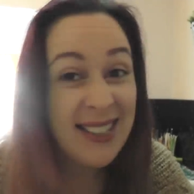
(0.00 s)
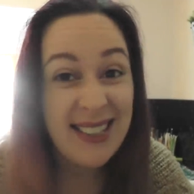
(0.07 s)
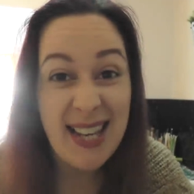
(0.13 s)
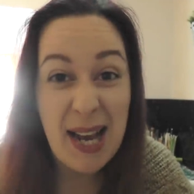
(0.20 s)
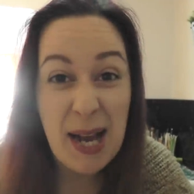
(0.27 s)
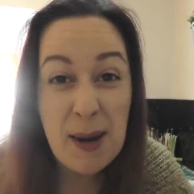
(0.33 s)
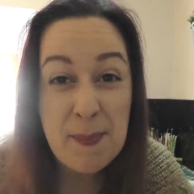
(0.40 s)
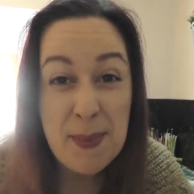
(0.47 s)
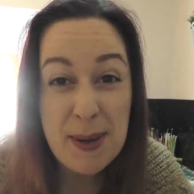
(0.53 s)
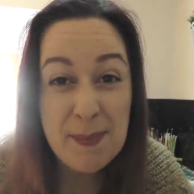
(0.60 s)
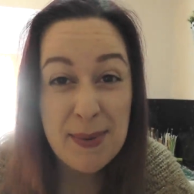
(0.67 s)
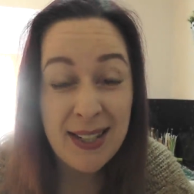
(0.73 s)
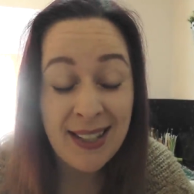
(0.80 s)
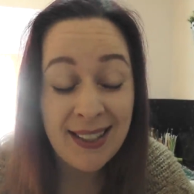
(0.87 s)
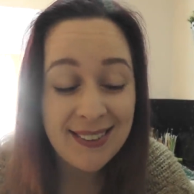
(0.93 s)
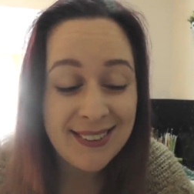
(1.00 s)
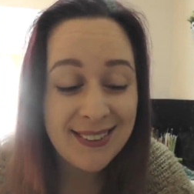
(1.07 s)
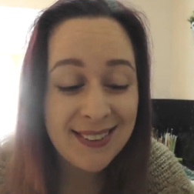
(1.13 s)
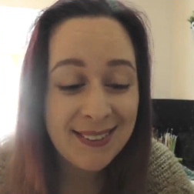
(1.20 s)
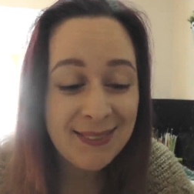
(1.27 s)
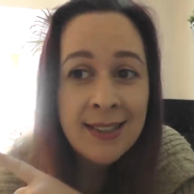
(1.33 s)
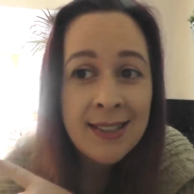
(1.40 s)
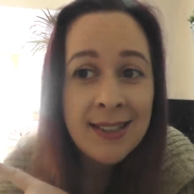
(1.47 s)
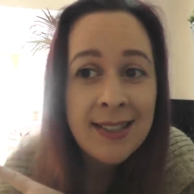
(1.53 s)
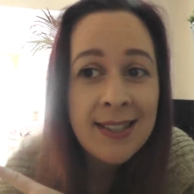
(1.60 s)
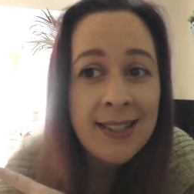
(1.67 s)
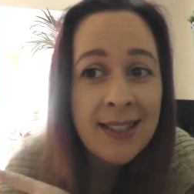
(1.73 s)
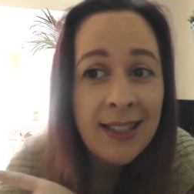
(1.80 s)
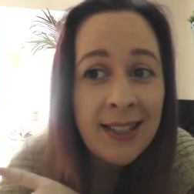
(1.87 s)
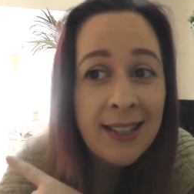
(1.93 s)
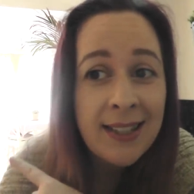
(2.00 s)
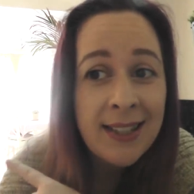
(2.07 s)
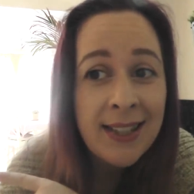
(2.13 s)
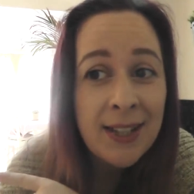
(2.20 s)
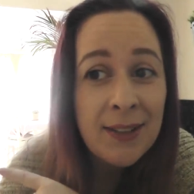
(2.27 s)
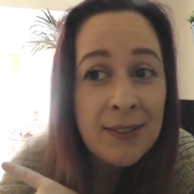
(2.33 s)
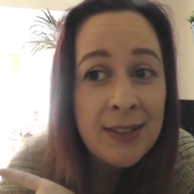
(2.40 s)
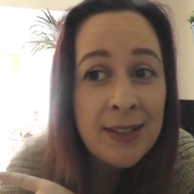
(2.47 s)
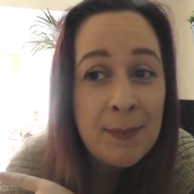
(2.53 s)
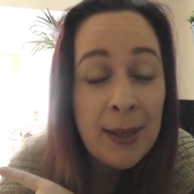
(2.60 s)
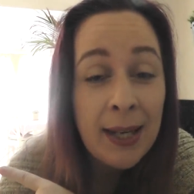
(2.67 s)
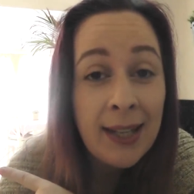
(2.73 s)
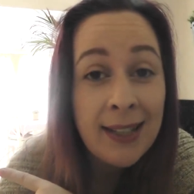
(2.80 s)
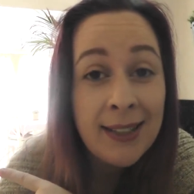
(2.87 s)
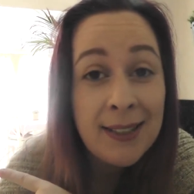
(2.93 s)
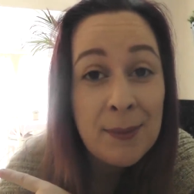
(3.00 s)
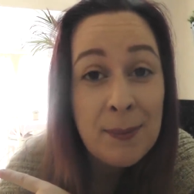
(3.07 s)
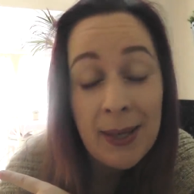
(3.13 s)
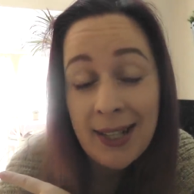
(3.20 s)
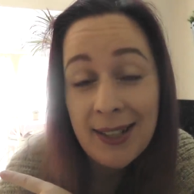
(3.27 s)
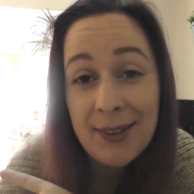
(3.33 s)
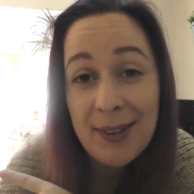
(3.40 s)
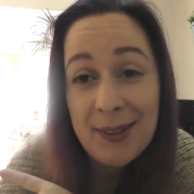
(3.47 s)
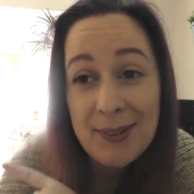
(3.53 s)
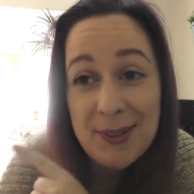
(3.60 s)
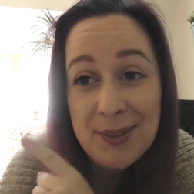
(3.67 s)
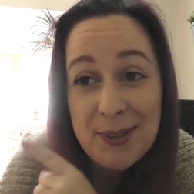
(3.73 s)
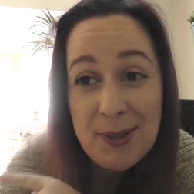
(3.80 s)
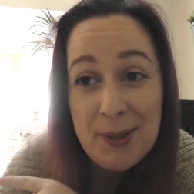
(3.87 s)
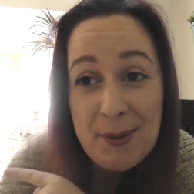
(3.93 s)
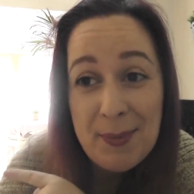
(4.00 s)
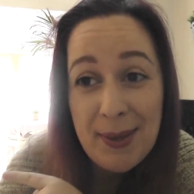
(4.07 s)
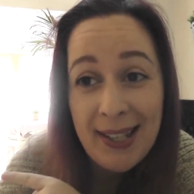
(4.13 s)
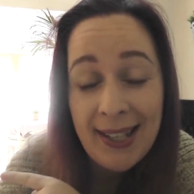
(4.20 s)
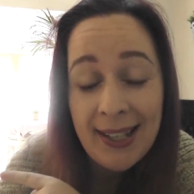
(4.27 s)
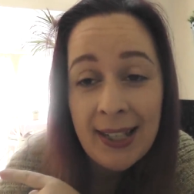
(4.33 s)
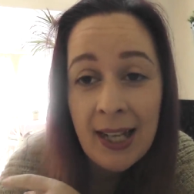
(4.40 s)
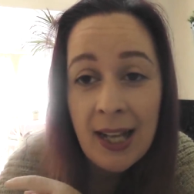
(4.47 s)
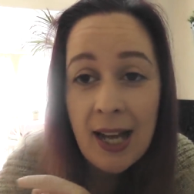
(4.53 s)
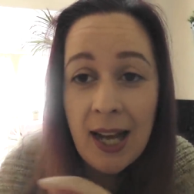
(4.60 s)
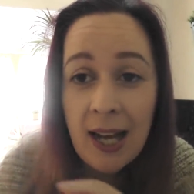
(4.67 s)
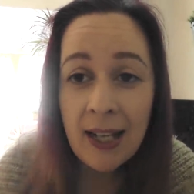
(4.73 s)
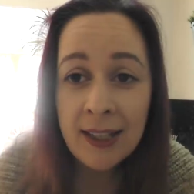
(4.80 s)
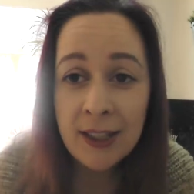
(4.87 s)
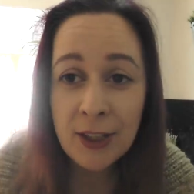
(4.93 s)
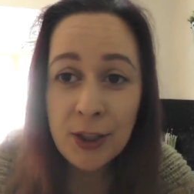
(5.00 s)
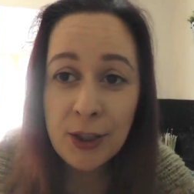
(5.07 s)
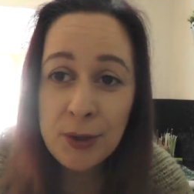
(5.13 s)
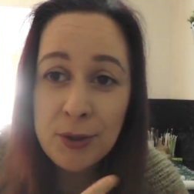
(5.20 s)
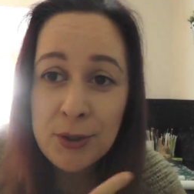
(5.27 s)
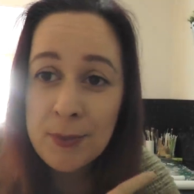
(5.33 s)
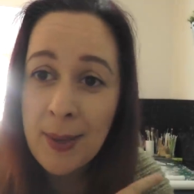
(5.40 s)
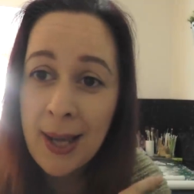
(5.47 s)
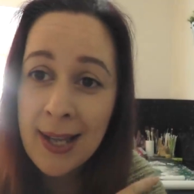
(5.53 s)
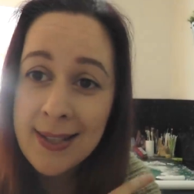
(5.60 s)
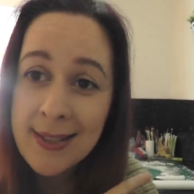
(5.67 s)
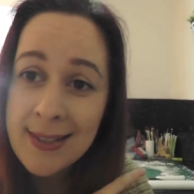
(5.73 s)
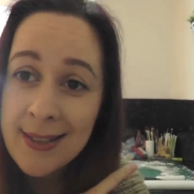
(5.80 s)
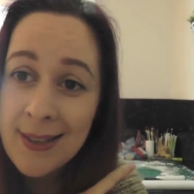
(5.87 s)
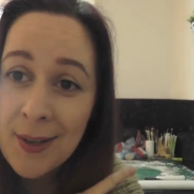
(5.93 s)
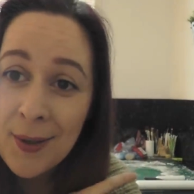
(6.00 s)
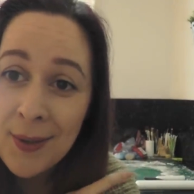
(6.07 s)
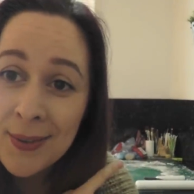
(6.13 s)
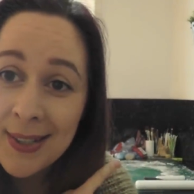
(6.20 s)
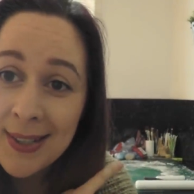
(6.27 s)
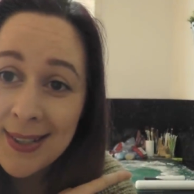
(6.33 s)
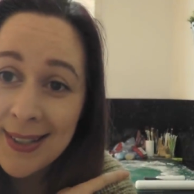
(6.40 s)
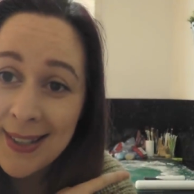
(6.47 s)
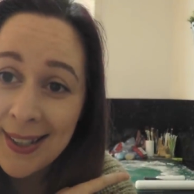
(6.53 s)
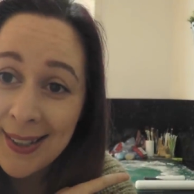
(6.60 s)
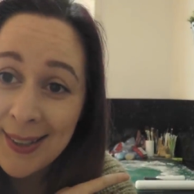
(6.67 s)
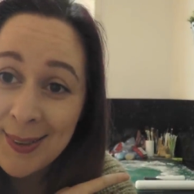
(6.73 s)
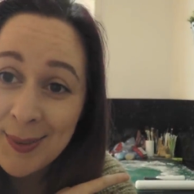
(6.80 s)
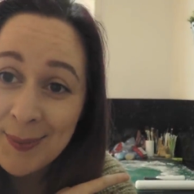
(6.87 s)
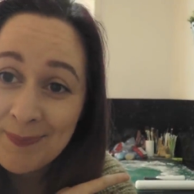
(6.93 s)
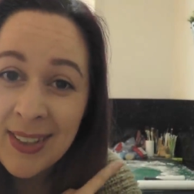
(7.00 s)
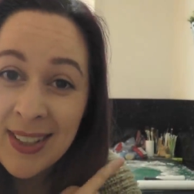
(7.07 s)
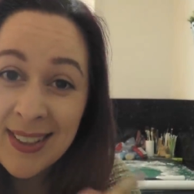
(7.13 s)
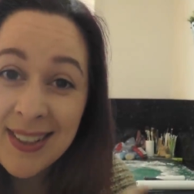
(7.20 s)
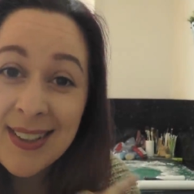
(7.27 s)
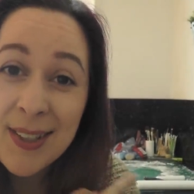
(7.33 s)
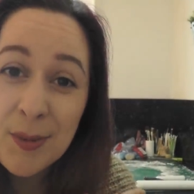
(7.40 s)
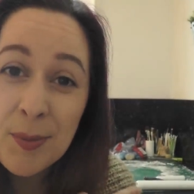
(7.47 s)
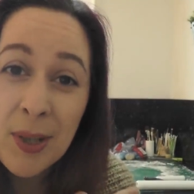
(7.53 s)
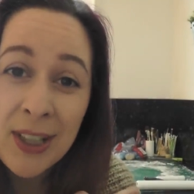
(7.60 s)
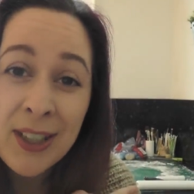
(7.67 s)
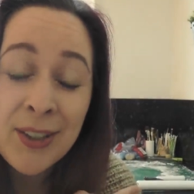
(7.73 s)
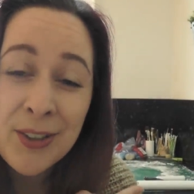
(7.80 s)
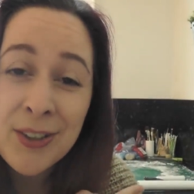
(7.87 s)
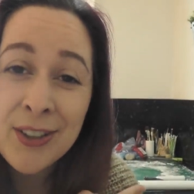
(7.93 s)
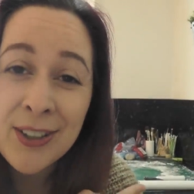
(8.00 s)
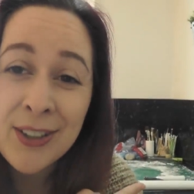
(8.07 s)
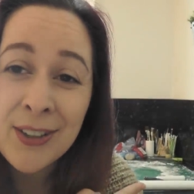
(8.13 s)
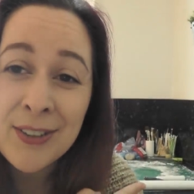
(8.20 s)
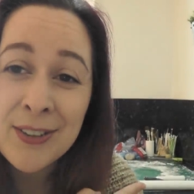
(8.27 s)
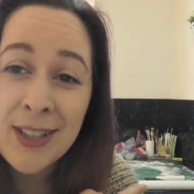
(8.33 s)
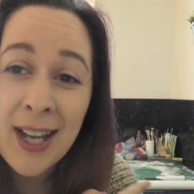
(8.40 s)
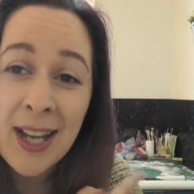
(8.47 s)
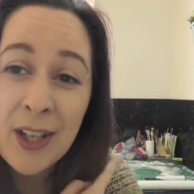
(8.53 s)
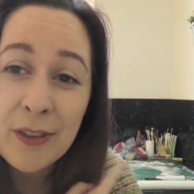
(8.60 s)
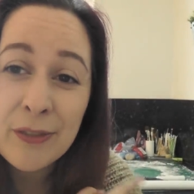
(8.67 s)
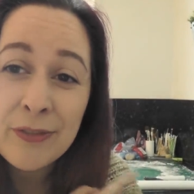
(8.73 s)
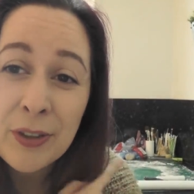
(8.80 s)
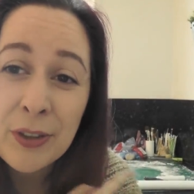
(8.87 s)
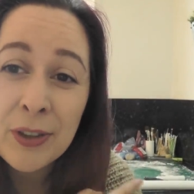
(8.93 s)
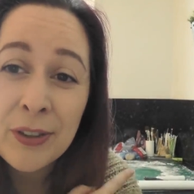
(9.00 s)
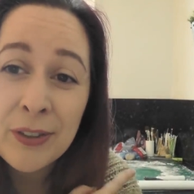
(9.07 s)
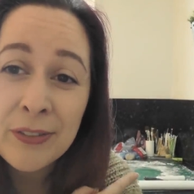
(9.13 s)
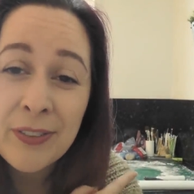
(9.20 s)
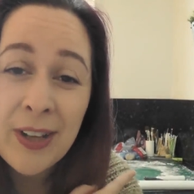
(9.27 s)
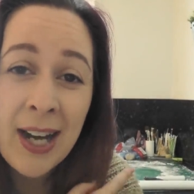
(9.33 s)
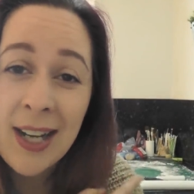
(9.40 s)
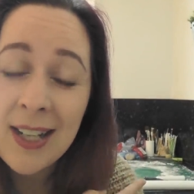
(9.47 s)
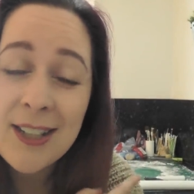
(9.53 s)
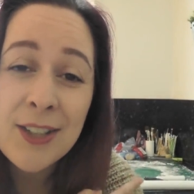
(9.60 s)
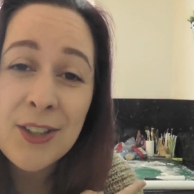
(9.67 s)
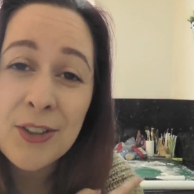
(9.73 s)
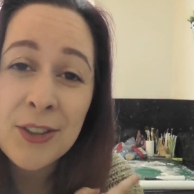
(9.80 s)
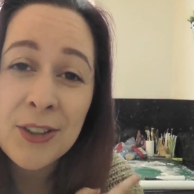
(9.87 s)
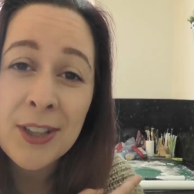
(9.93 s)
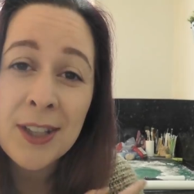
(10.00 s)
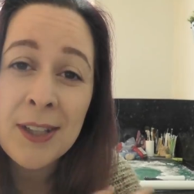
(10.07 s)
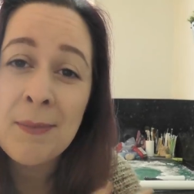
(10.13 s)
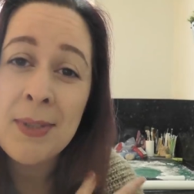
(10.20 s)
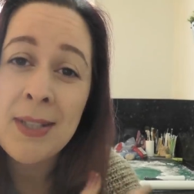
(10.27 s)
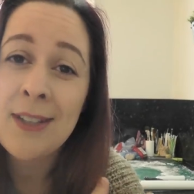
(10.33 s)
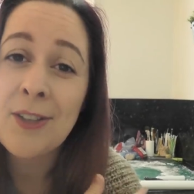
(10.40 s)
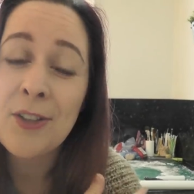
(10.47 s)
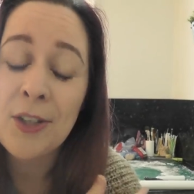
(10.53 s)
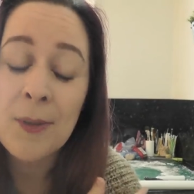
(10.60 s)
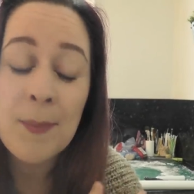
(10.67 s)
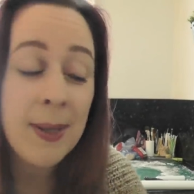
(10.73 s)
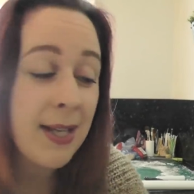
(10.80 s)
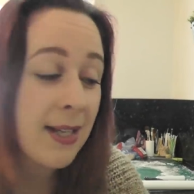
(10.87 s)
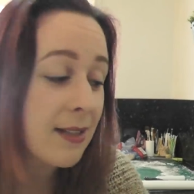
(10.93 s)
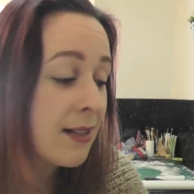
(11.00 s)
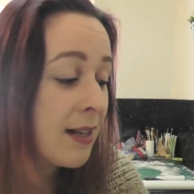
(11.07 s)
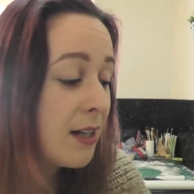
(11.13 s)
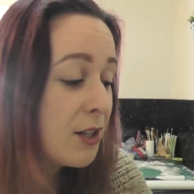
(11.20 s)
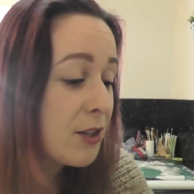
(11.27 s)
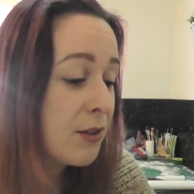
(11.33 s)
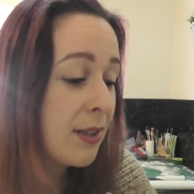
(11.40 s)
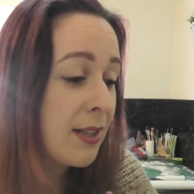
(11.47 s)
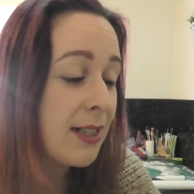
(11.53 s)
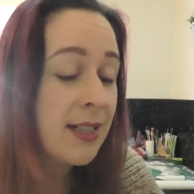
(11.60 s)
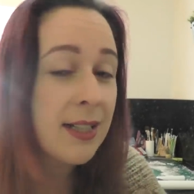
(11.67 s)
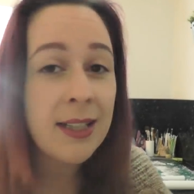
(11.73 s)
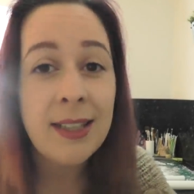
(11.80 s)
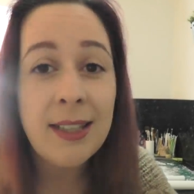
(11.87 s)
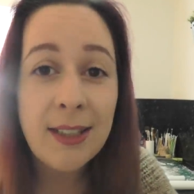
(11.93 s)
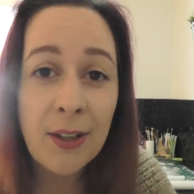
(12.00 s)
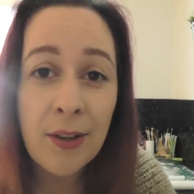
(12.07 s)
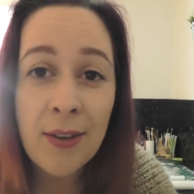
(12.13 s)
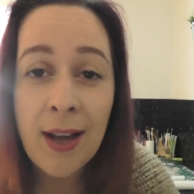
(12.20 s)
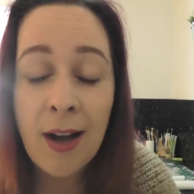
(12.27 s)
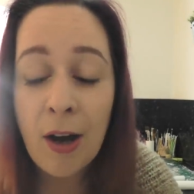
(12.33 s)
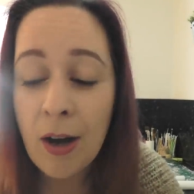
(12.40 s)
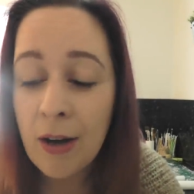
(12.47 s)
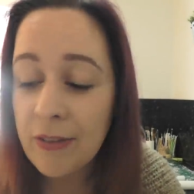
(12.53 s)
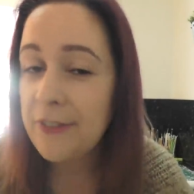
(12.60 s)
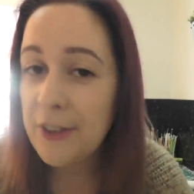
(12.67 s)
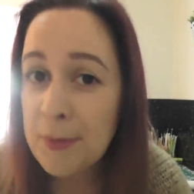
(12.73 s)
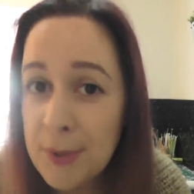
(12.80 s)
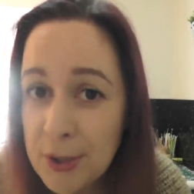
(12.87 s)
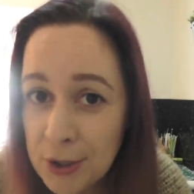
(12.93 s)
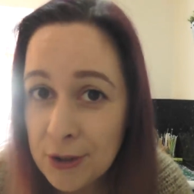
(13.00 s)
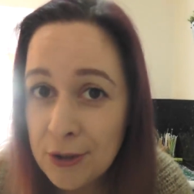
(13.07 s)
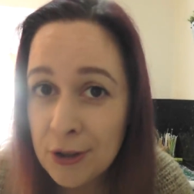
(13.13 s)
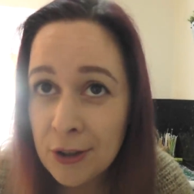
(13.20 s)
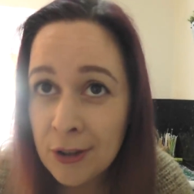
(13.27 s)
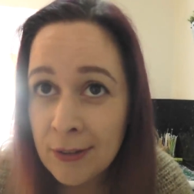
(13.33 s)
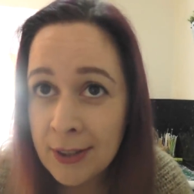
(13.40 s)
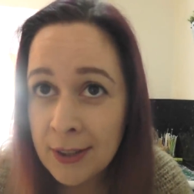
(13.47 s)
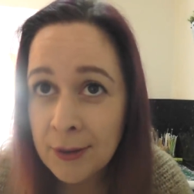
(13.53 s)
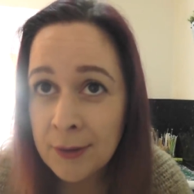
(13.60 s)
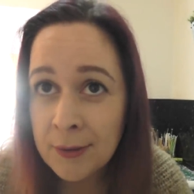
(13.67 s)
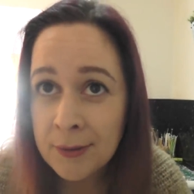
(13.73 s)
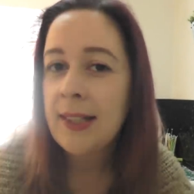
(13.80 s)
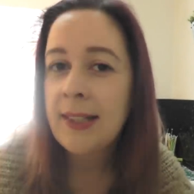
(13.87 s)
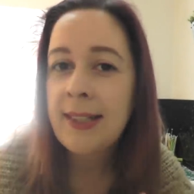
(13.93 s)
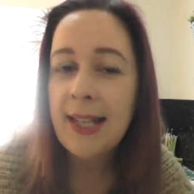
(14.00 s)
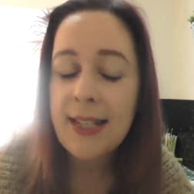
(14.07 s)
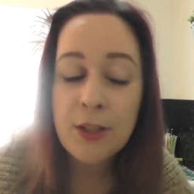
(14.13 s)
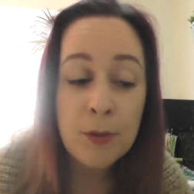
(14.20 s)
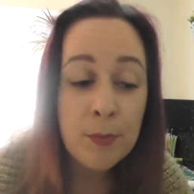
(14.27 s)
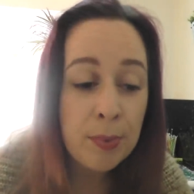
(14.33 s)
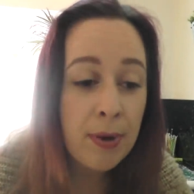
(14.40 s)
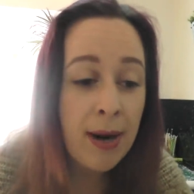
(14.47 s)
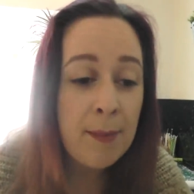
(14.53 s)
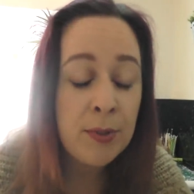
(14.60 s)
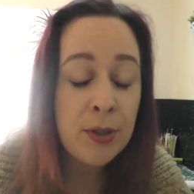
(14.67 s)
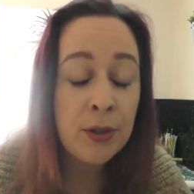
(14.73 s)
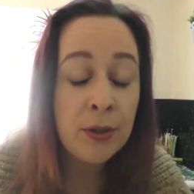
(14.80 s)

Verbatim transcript: yeah, a bit behind. As you can see, there is the bike in the background that's too big and a huge mess on this side. This is what it usually looks like, full of icing sugar and bits of sugar paste. So I need to clean all that off, film a tutorial, get some prep